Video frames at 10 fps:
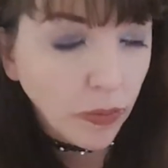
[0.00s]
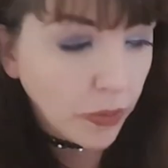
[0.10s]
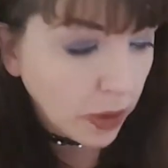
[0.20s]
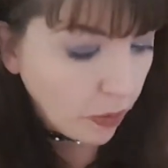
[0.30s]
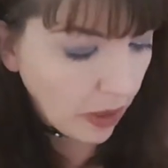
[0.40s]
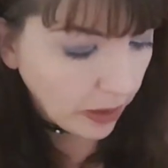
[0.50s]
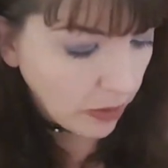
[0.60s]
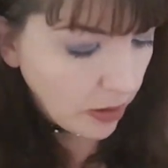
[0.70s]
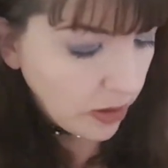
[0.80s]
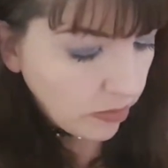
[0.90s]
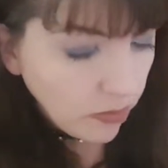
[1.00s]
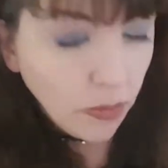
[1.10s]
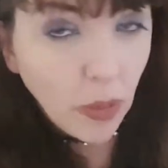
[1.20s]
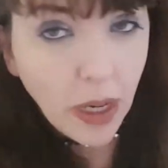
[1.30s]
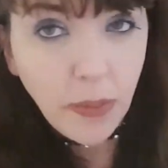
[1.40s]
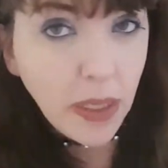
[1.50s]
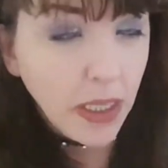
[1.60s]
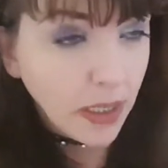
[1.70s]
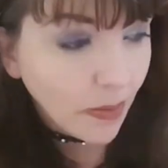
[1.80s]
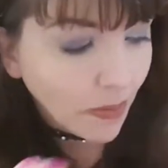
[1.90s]
It's quite good. Nice.
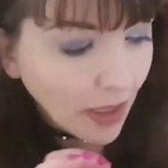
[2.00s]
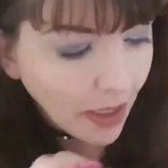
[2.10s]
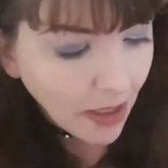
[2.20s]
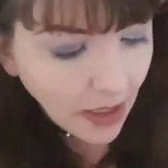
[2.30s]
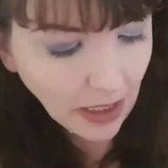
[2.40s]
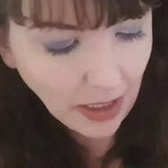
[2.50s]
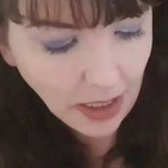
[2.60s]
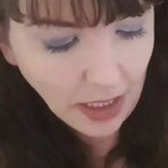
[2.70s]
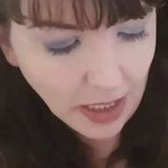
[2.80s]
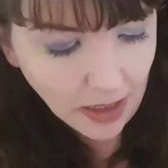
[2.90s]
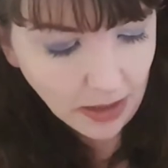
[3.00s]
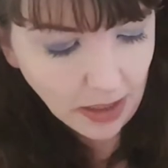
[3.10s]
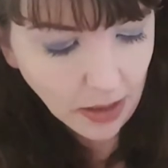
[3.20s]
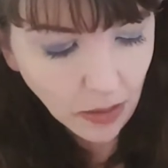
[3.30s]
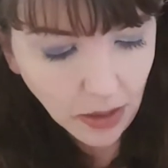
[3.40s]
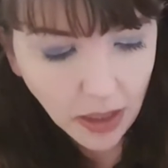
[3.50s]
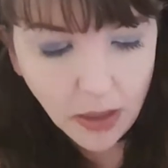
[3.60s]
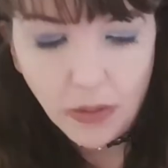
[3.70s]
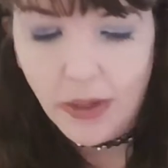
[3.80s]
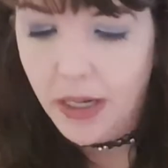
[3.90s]
I don't know.
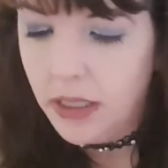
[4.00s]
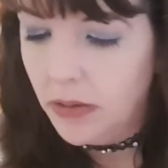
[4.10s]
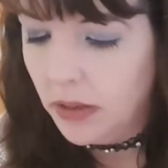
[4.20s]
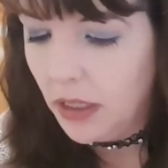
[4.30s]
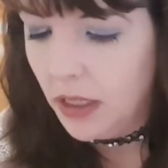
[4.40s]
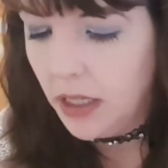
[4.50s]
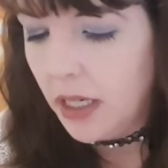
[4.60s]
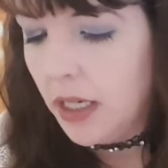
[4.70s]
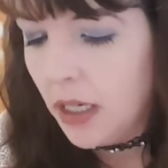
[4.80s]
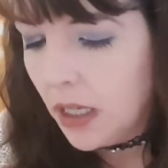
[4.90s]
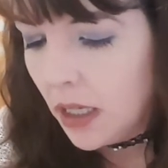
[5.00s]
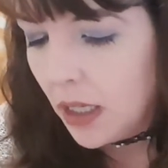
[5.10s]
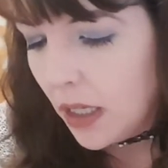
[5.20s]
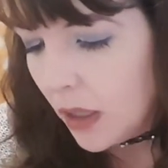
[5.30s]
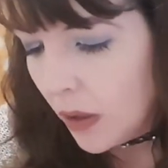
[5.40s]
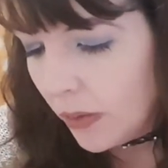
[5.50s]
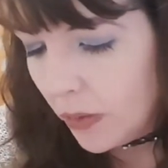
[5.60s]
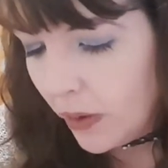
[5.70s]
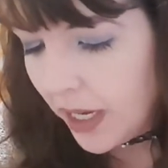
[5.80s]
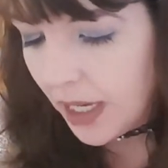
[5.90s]
Right, so we got a
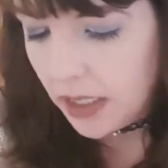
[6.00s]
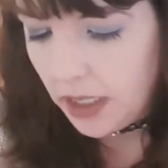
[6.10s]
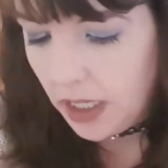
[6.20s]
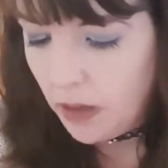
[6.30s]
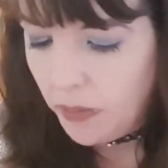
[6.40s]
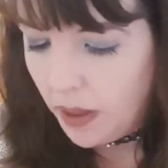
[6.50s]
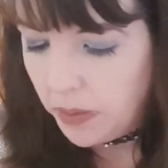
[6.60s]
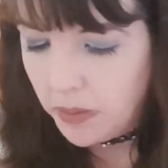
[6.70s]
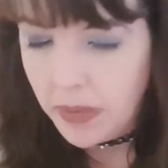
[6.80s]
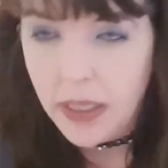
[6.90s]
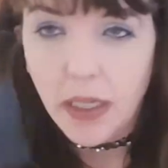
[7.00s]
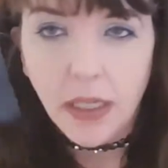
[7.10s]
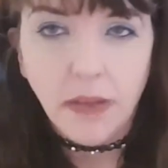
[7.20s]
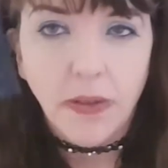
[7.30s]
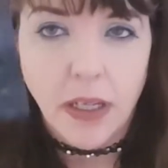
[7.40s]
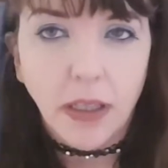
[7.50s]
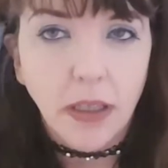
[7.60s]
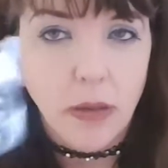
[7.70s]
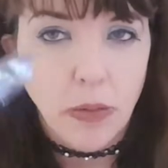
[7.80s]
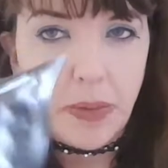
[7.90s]
Weir Tea Peppermint Leaf. I thought
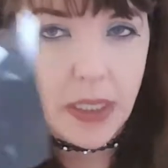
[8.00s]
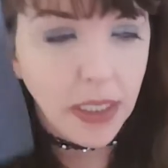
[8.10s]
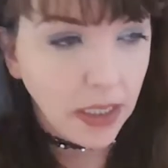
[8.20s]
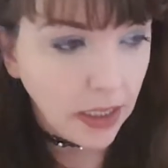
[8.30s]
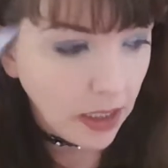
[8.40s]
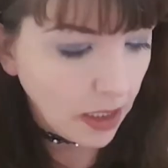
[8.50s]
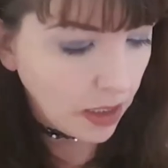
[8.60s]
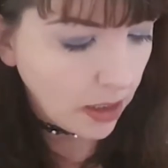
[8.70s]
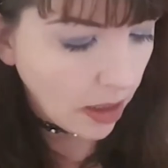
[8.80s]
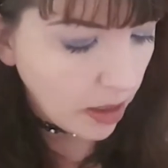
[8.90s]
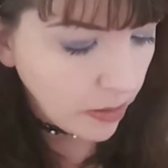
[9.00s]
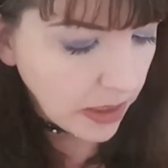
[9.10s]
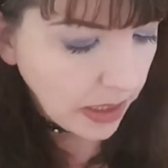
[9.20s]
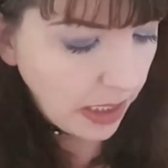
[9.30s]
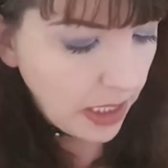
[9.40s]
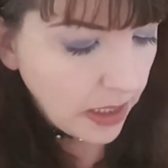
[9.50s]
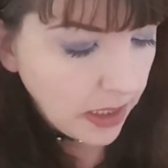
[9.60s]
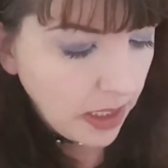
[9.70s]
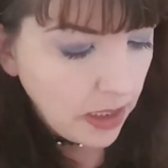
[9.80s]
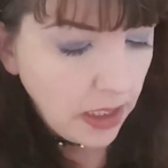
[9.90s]
there would be a tea. There always is
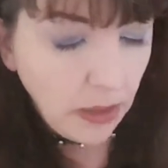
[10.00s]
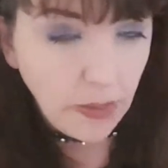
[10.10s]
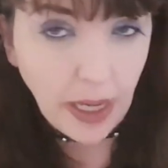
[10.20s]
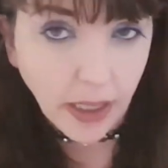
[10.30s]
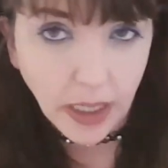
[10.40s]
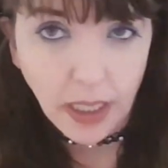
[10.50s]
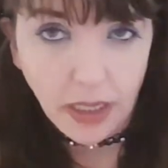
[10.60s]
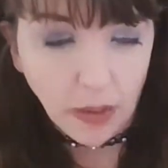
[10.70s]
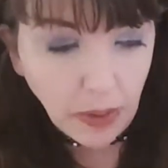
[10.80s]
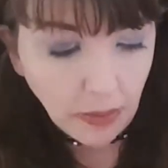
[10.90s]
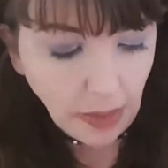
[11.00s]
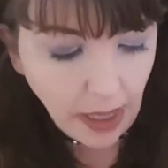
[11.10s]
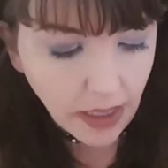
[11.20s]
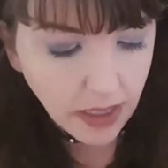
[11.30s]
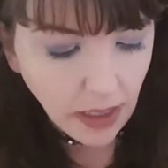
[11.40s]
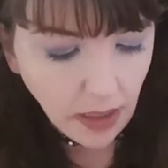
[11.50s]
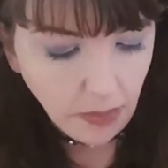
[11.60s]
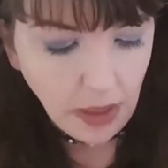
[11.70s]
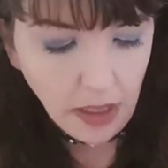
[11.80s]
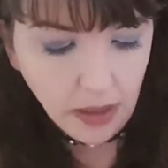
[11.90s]
a tea bag in the Pinkparcel
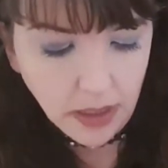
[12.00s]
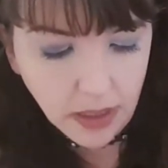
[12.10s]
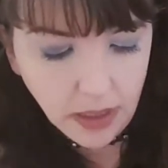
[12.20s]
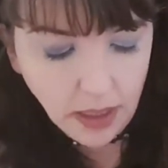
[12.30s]
box.